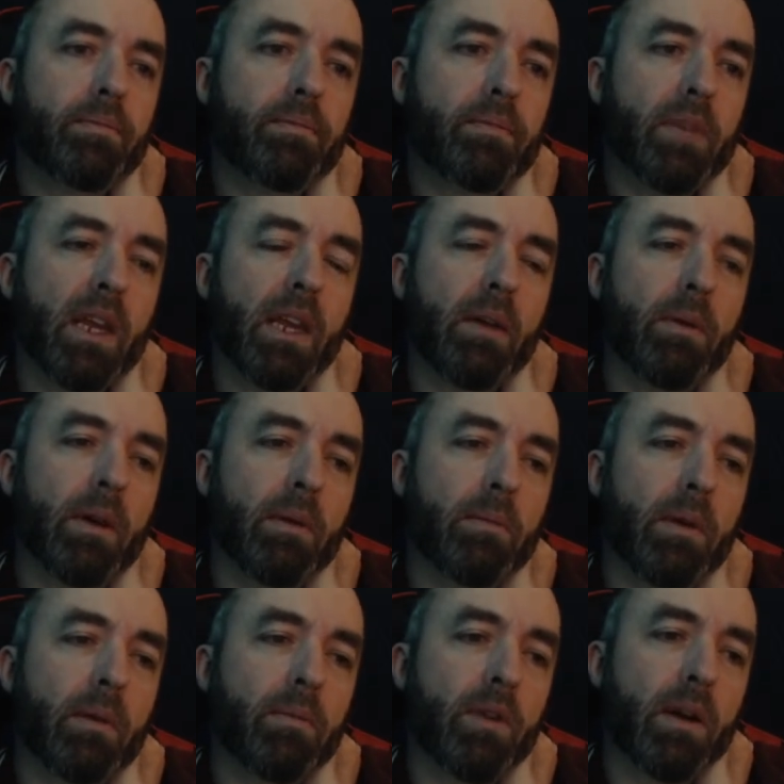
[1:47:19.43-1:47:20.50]
Anyway,
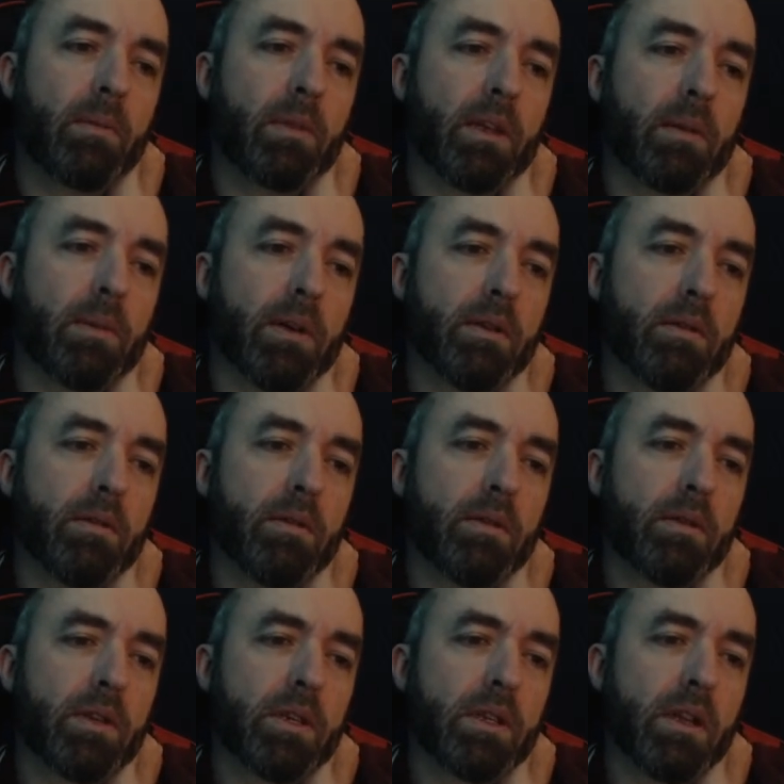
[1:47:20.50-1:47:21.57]
I'm rambling about
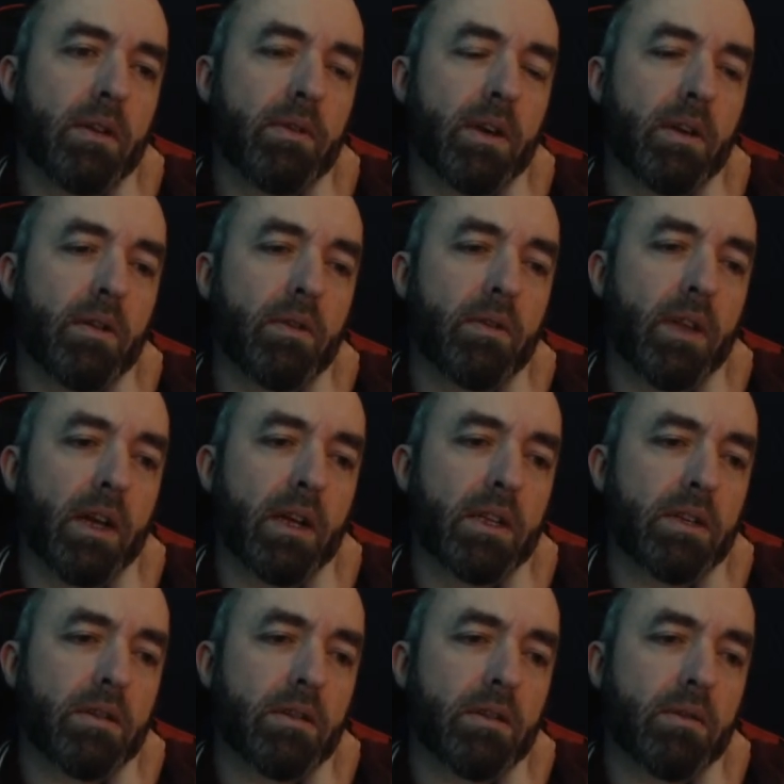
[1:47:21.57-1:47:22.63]
stuff. I don't know if that
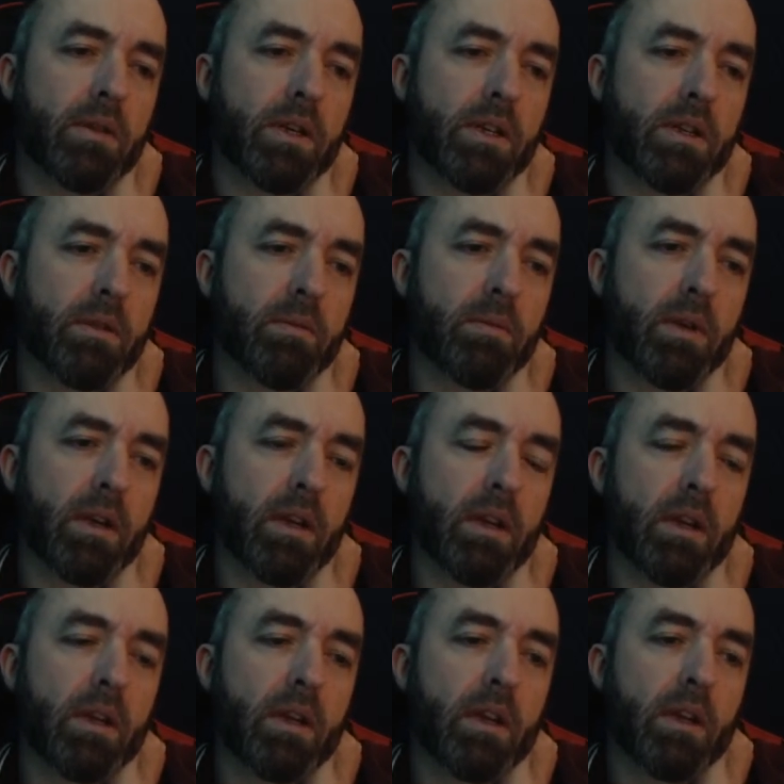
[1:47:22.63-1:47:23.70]
answered the question, but
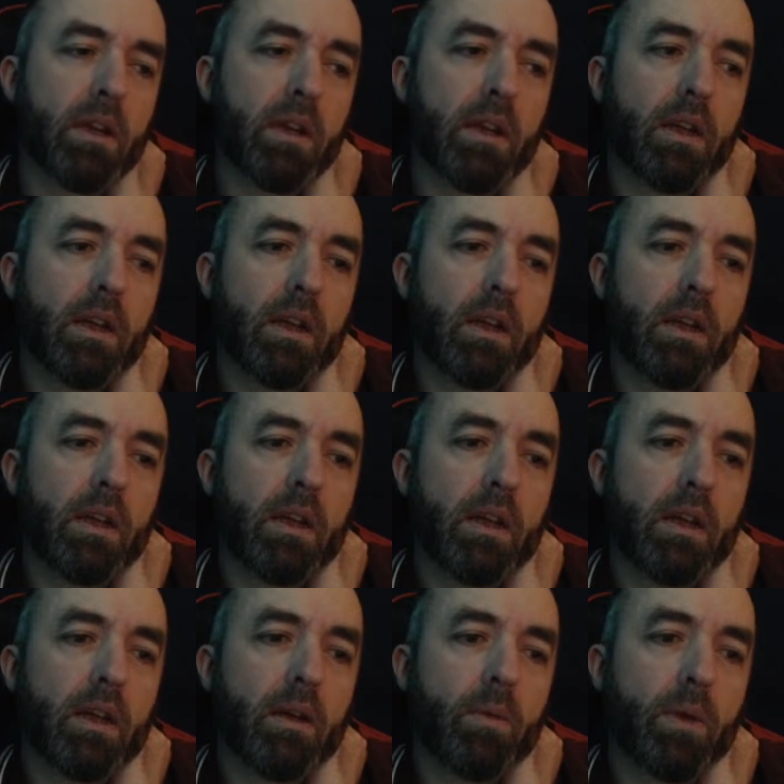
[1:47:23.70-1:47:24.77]

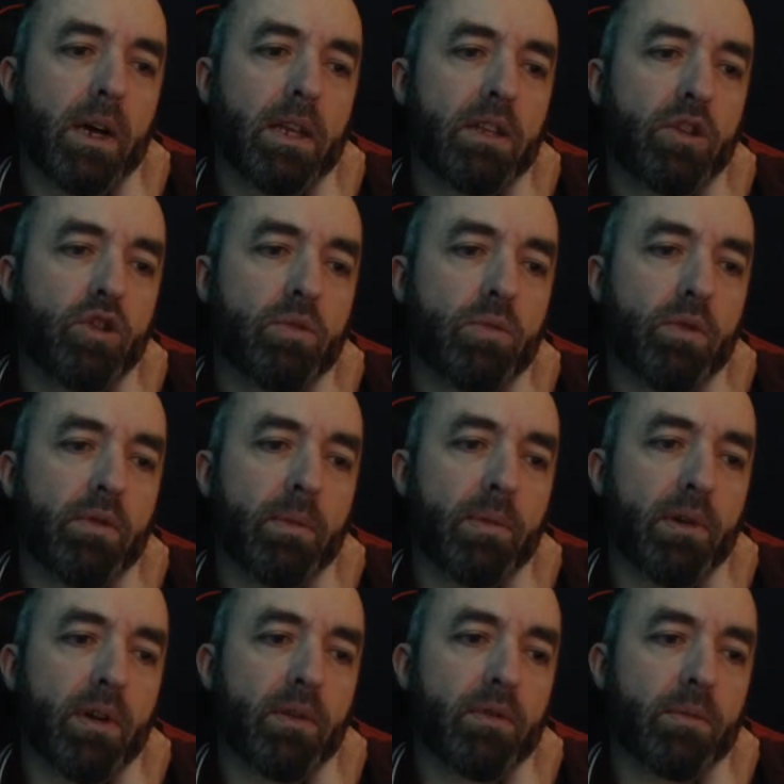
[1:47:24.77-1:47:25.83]
why did you move
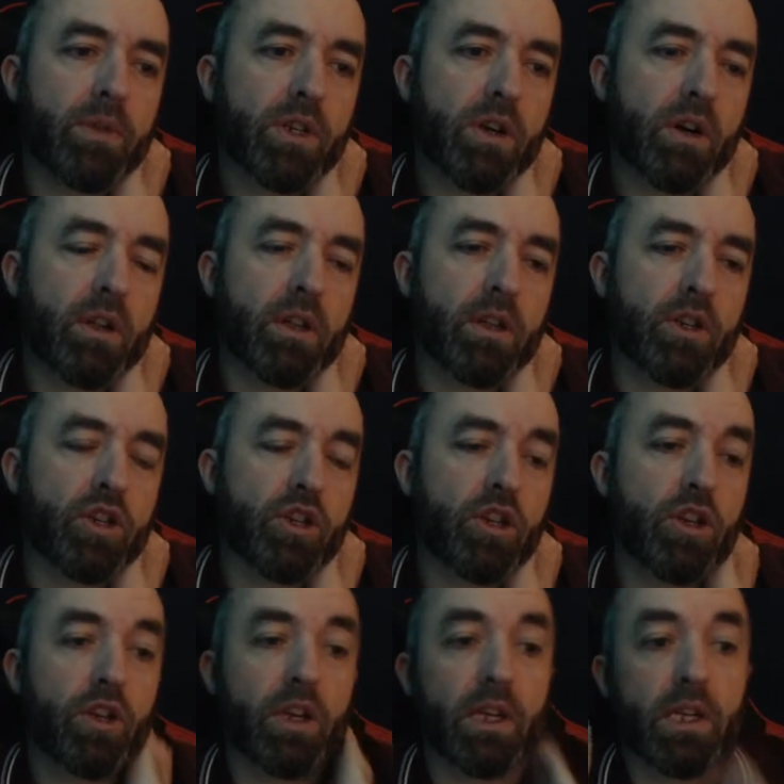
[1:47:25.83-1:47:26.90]
abroad from Scotland? Just
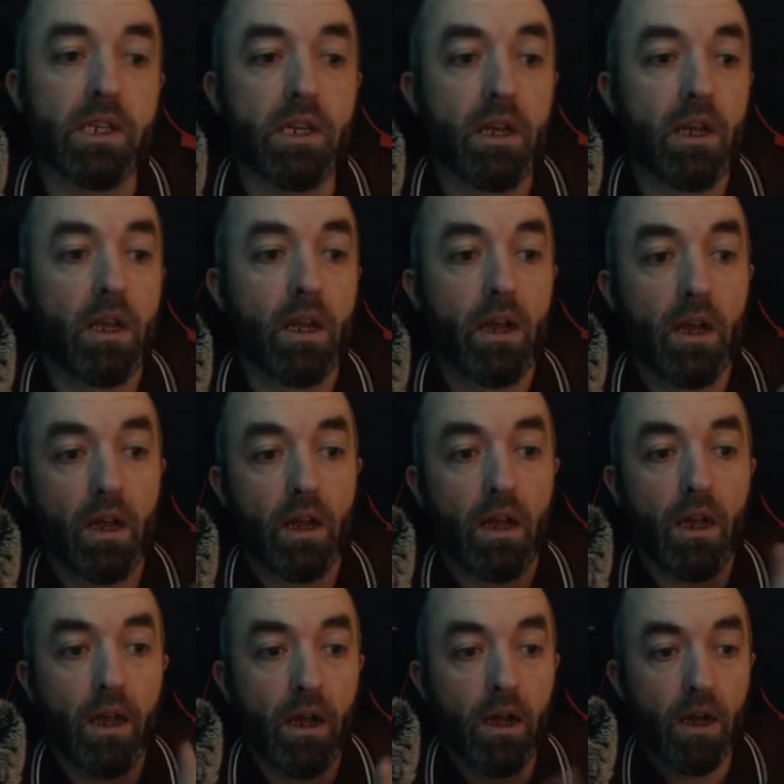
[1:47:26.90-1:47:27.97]
curious.
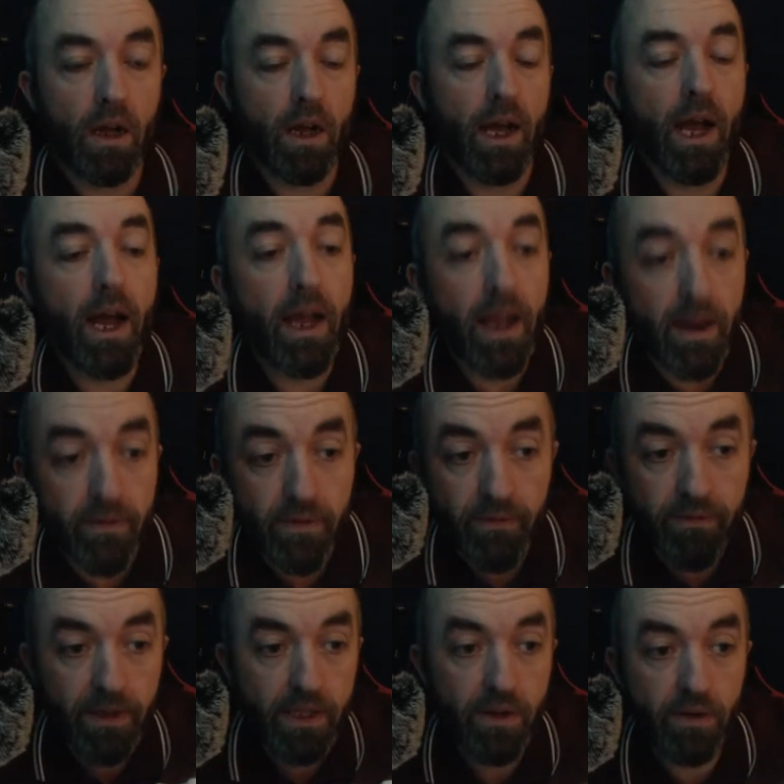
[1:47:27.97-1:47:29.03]
I have a
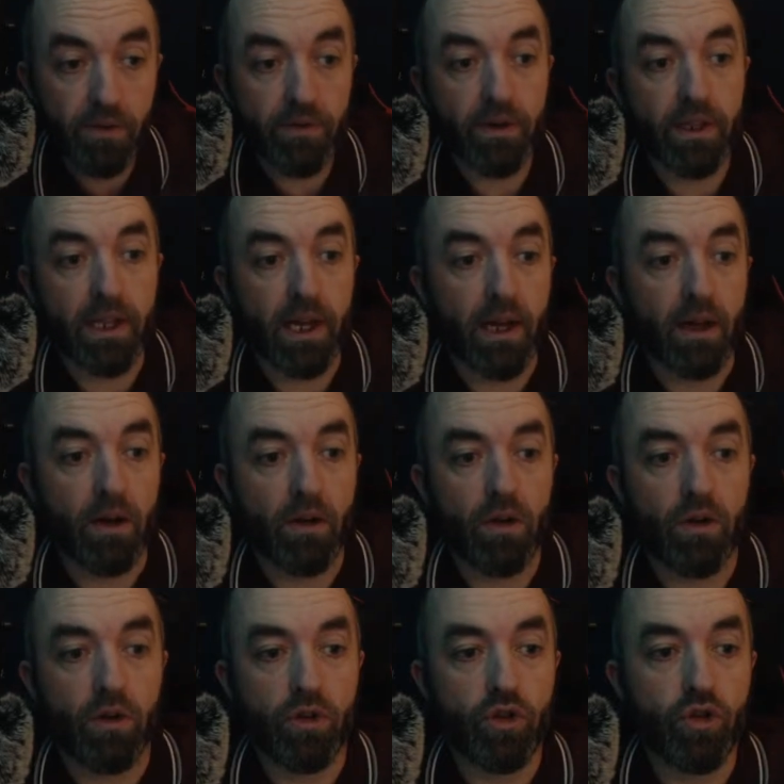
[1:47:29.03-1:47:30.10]
video for that,
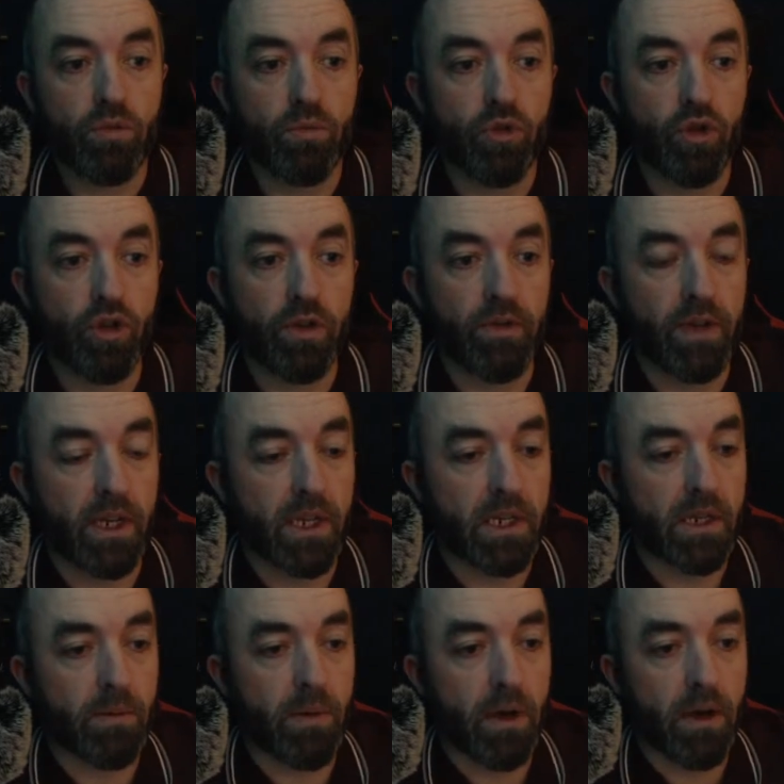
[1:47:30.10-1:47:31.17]
automotive
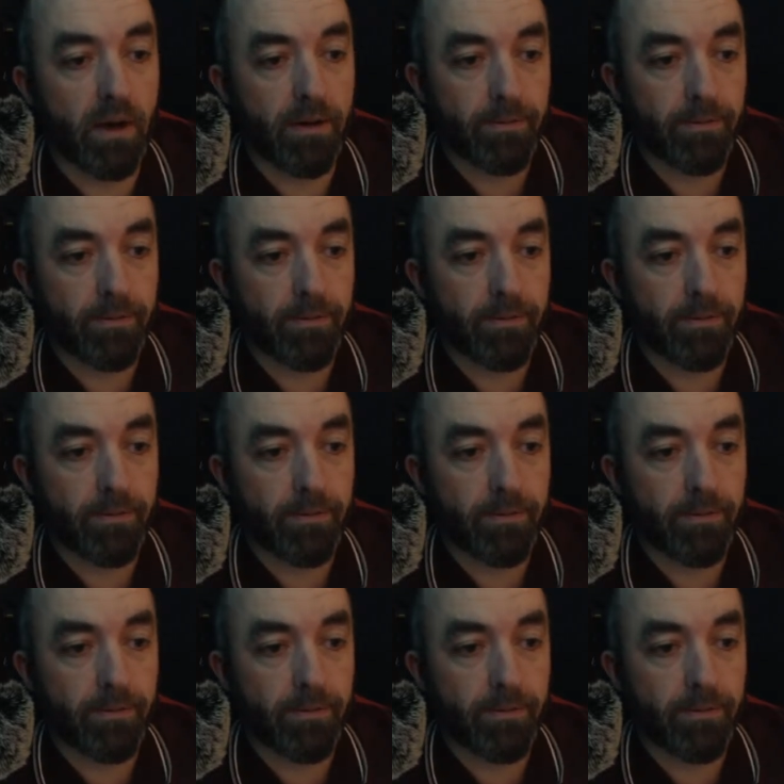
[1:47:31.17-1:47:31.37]
ASMR.